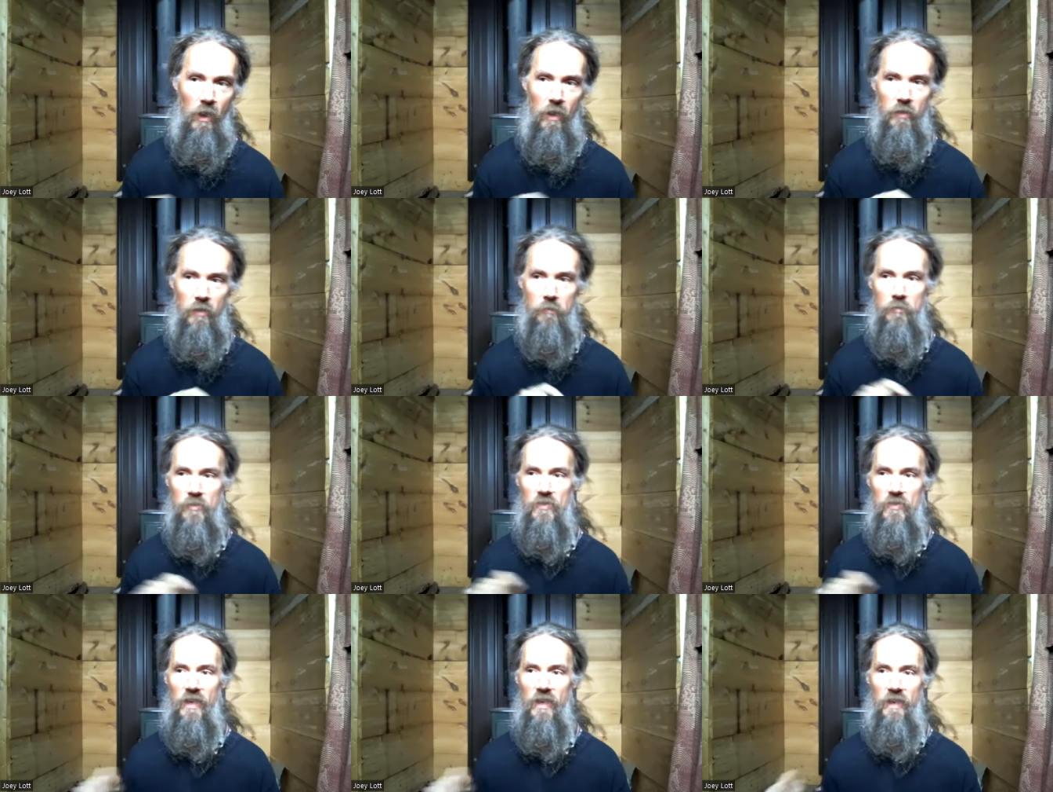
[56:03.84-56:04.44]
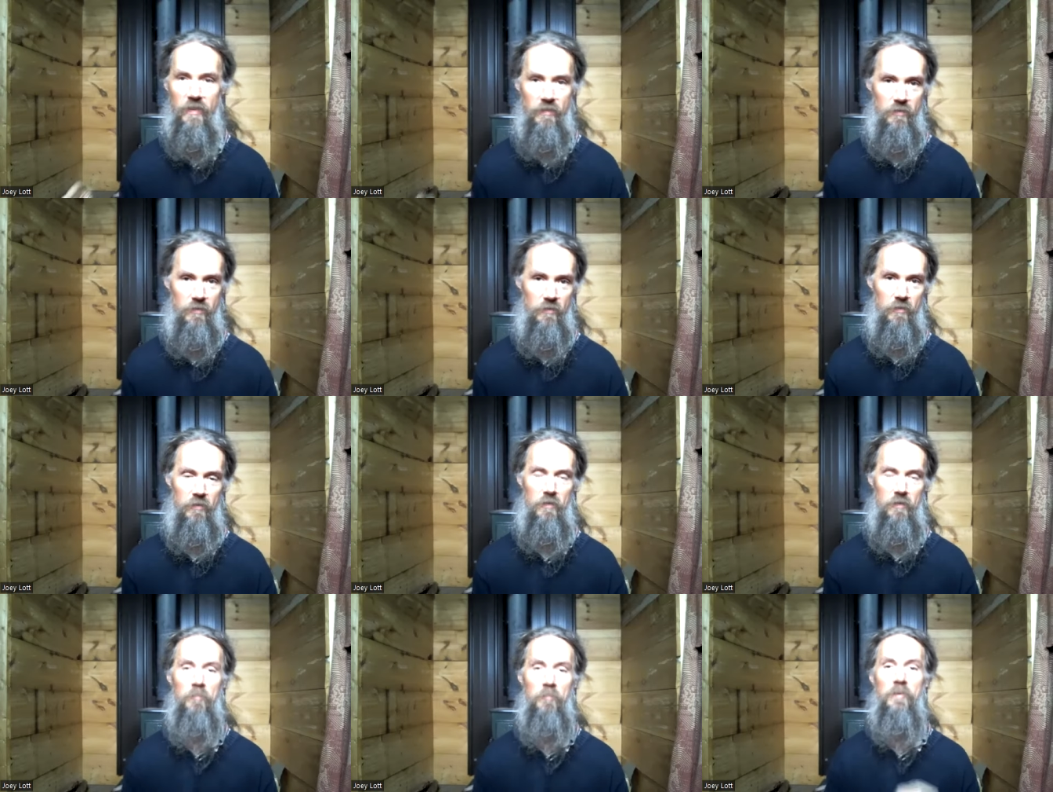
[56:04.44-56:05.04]
100%
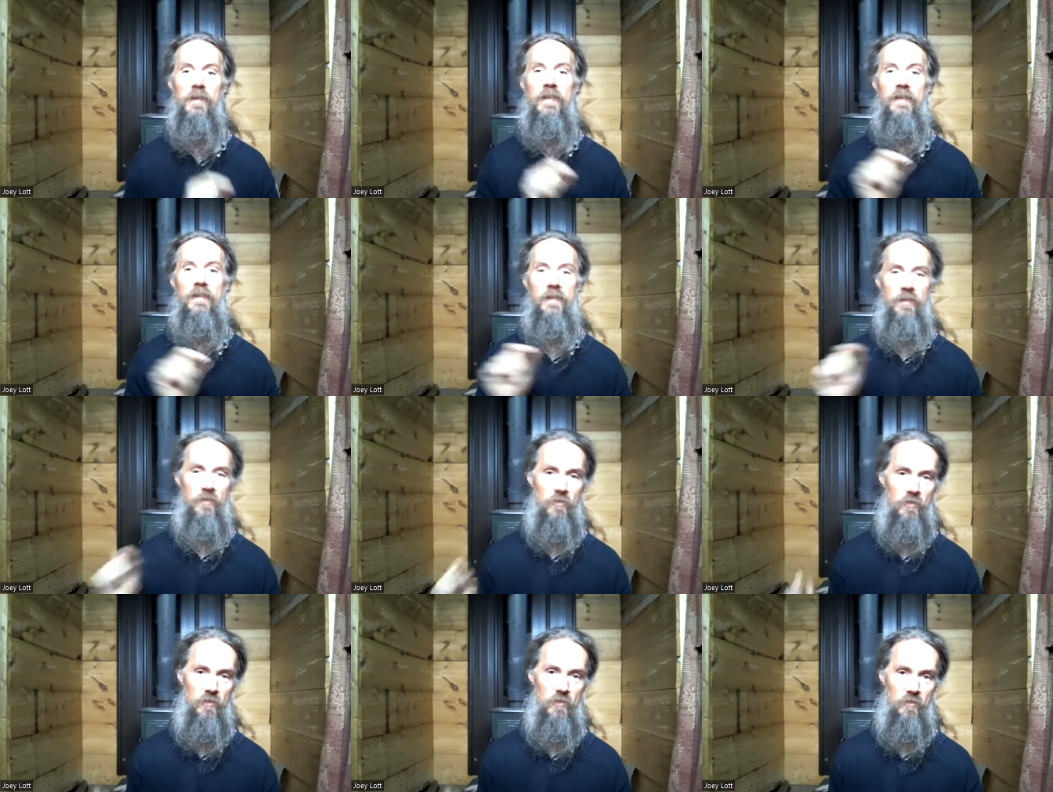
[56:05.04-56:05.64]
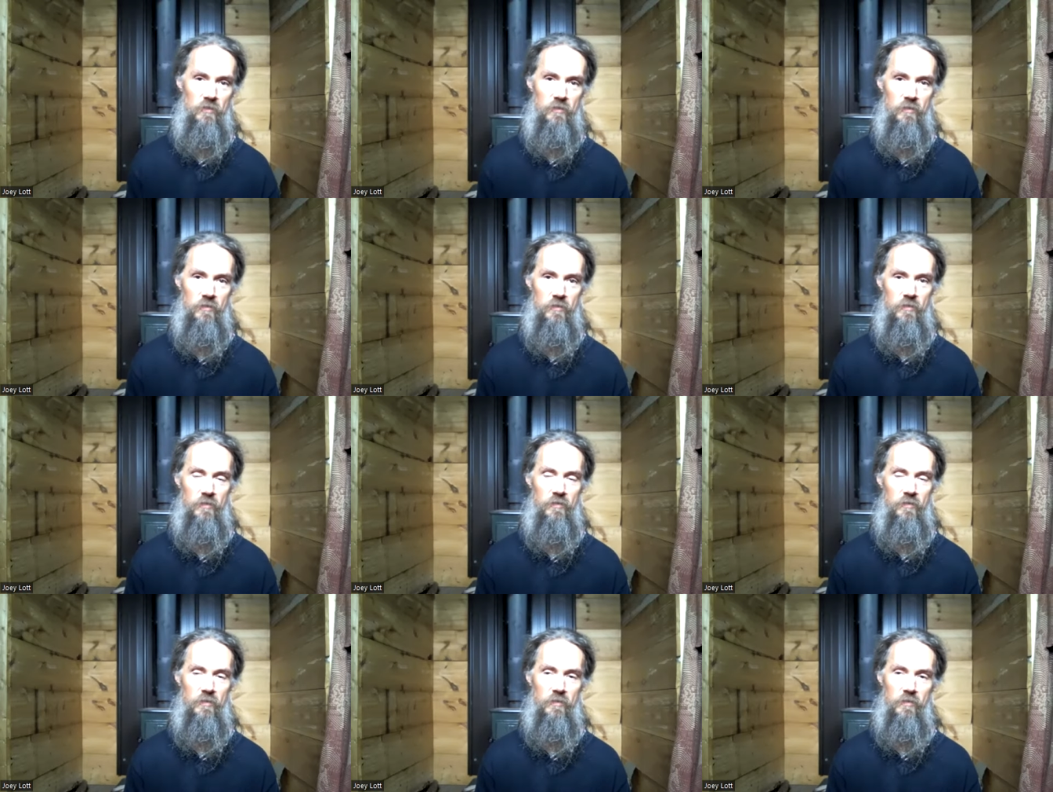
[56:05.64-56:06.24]
completeness
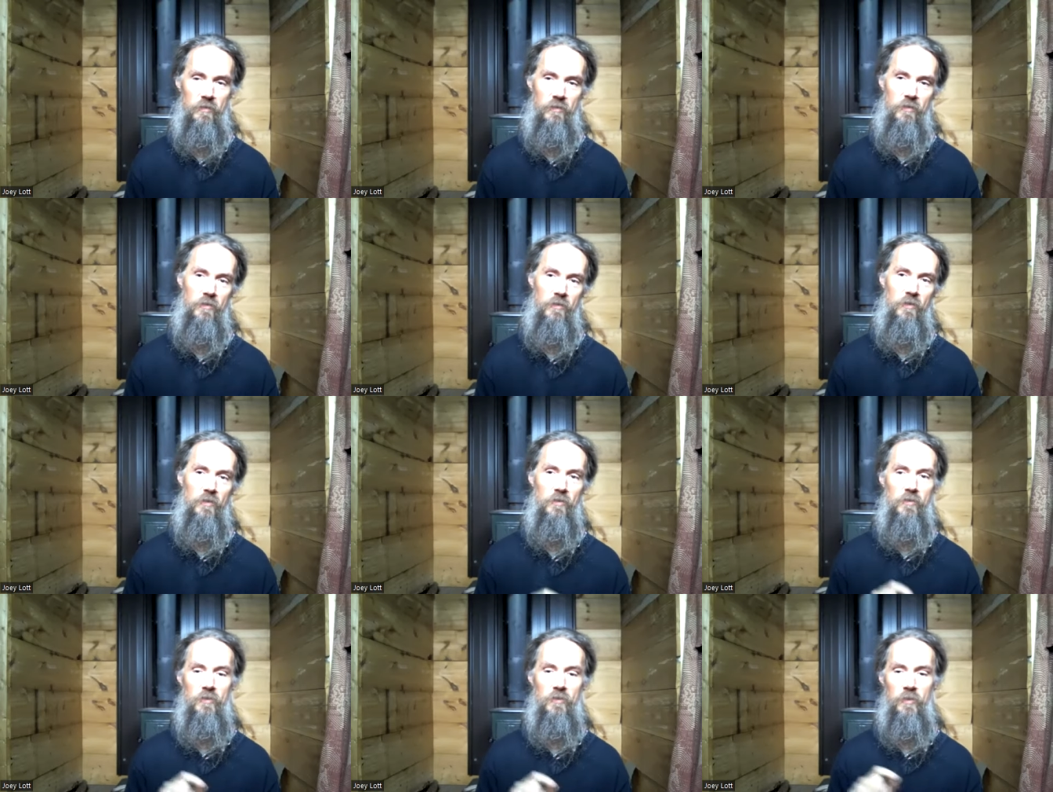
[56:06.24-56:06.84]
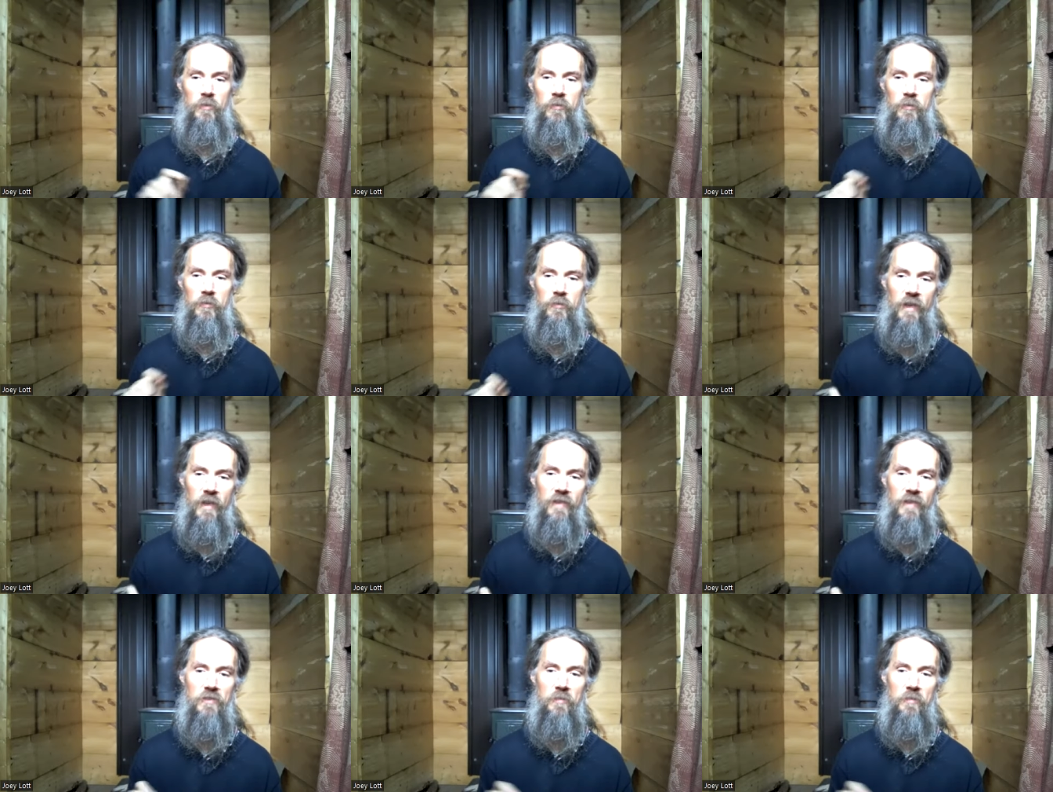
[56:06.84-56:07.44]
so
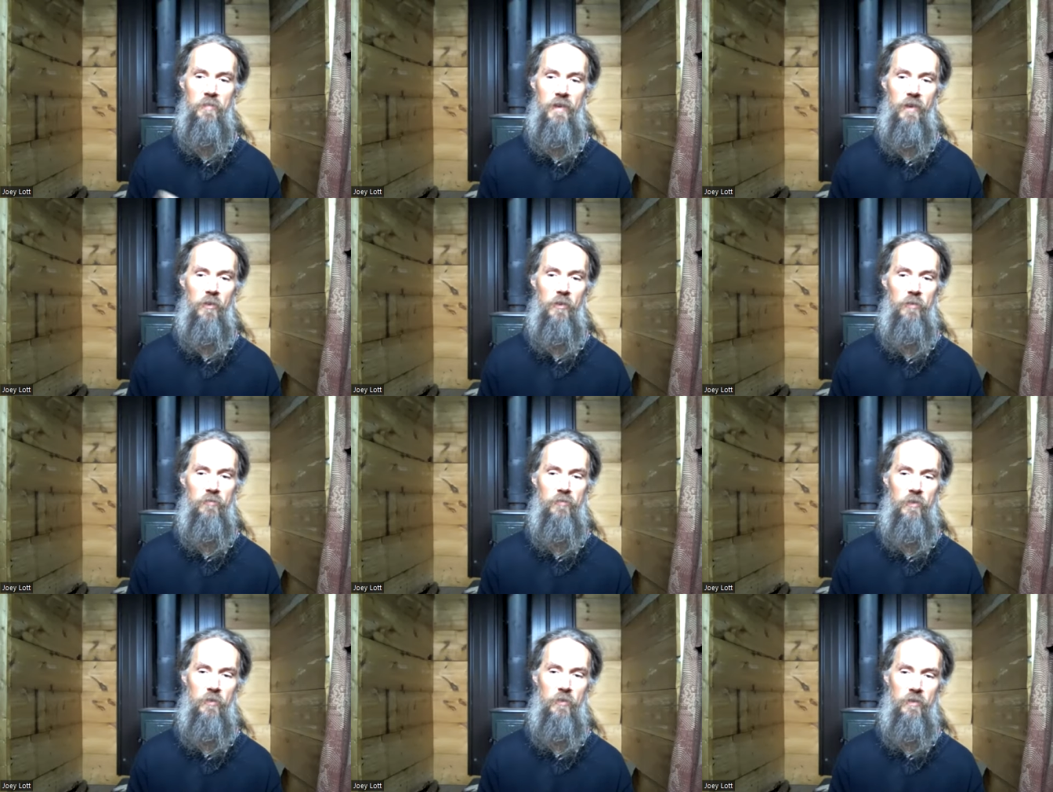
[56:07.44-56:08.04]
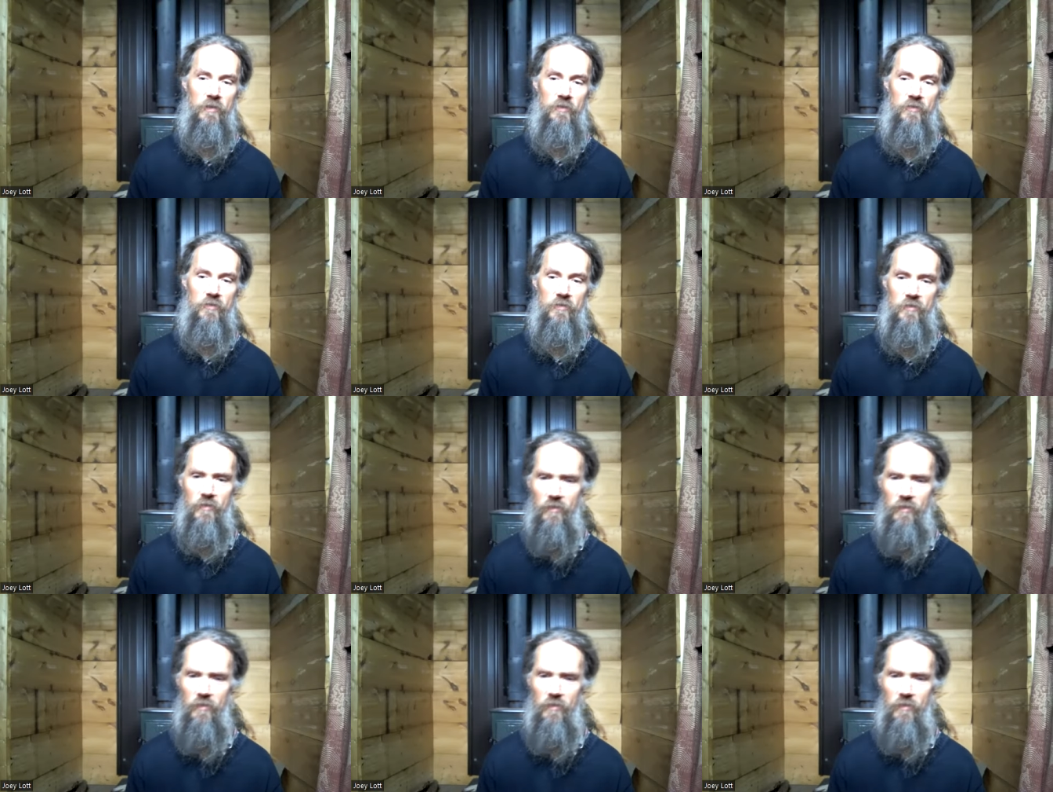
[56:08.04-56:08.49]
that's the power of focus